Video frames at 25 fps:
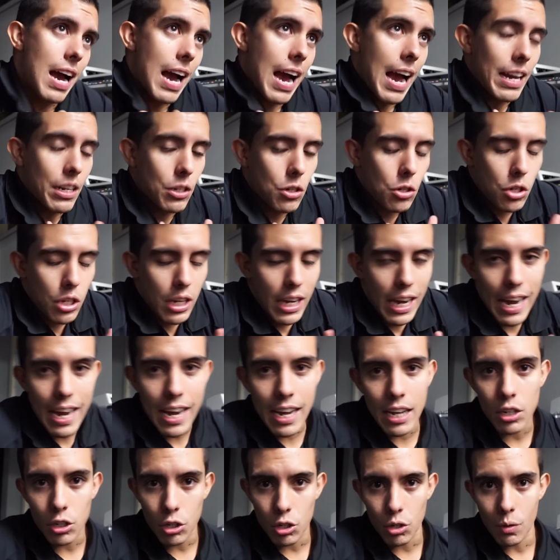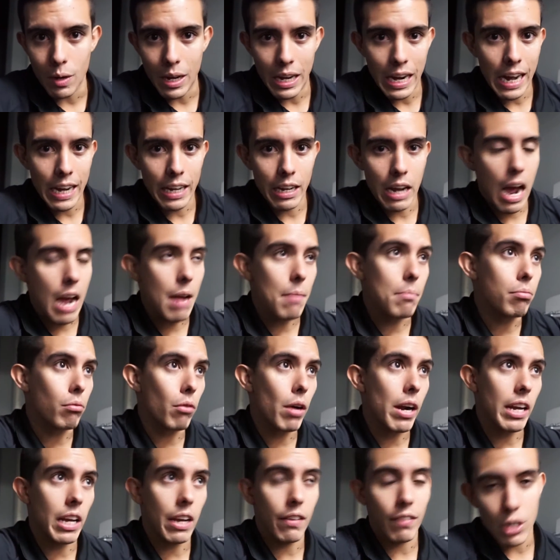I just can't do it. I, I
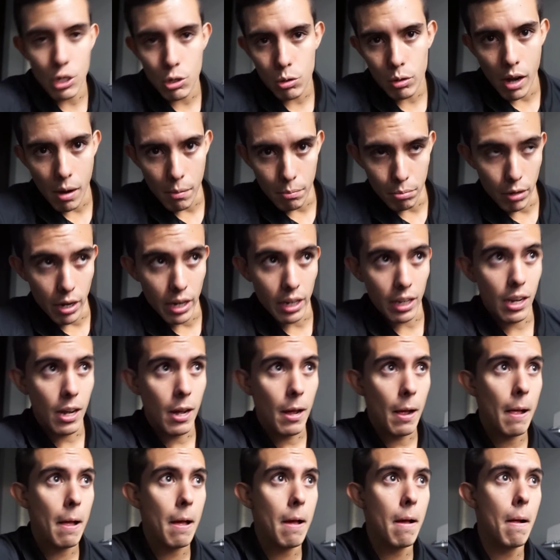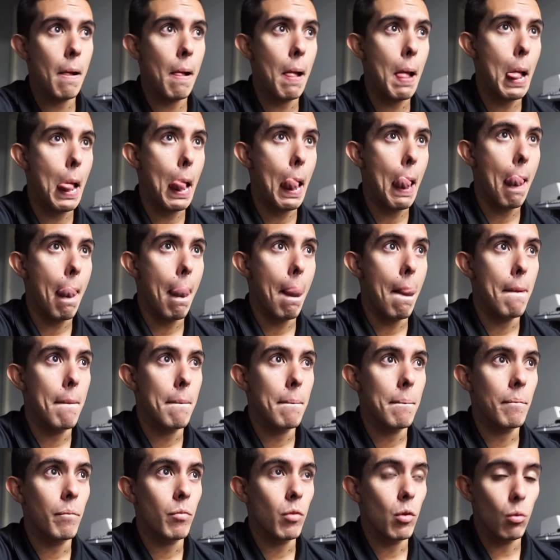break, eventually I break.
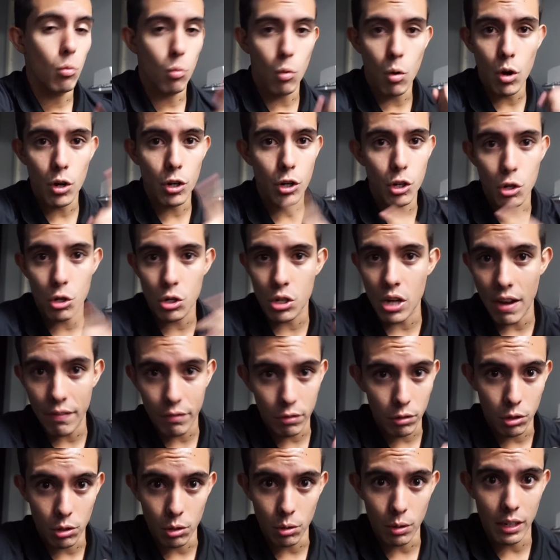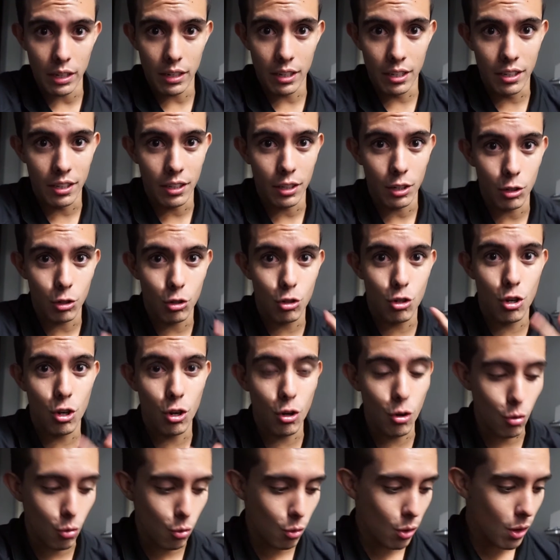One, you just have to do it.
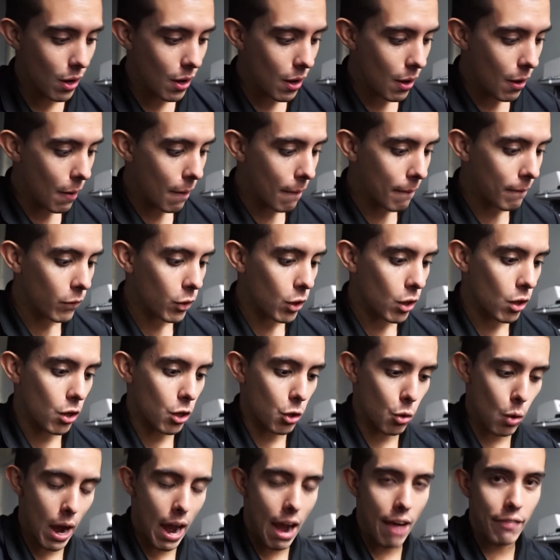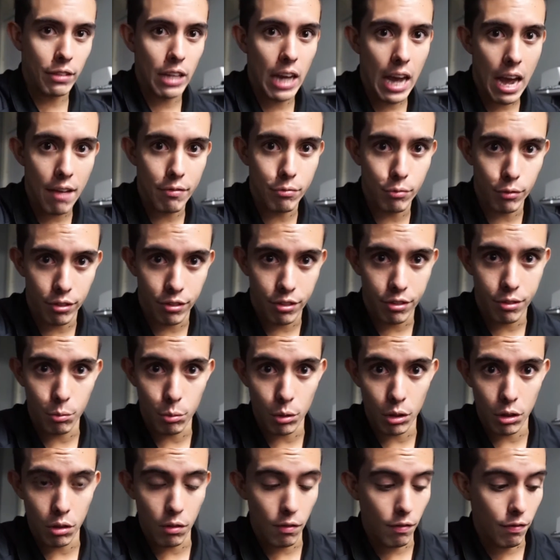Two, you have to have with,
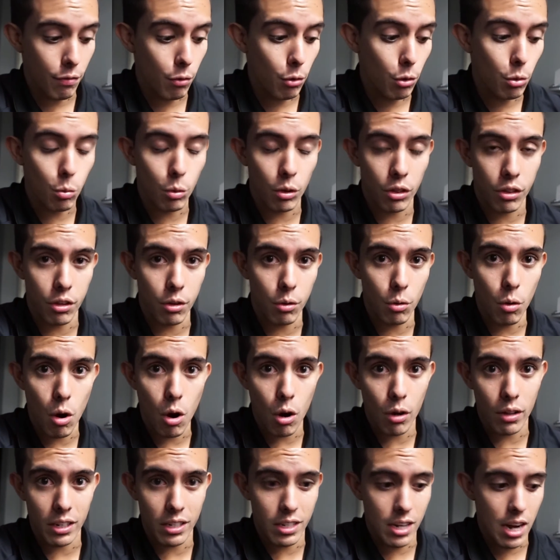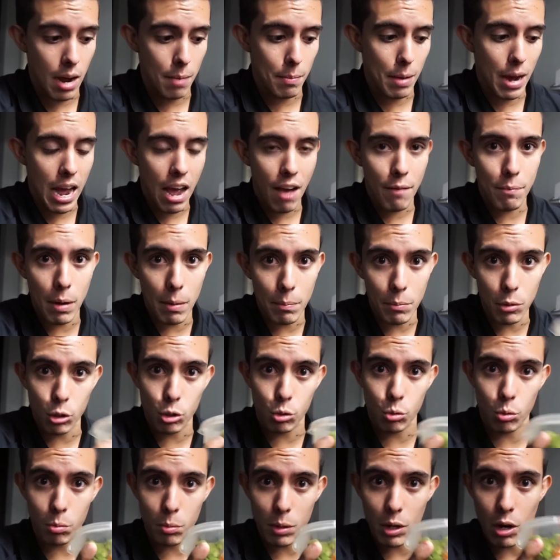with food with you all the time. I have my
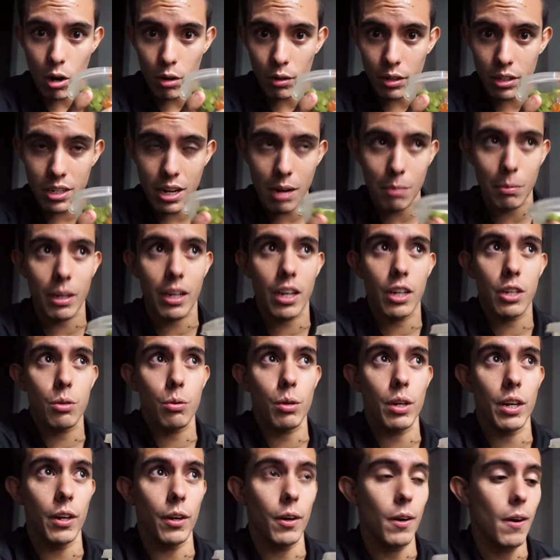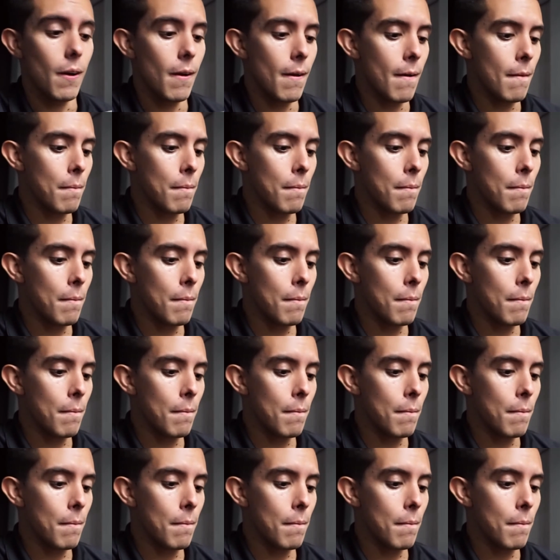meals with me all the time, like I do here.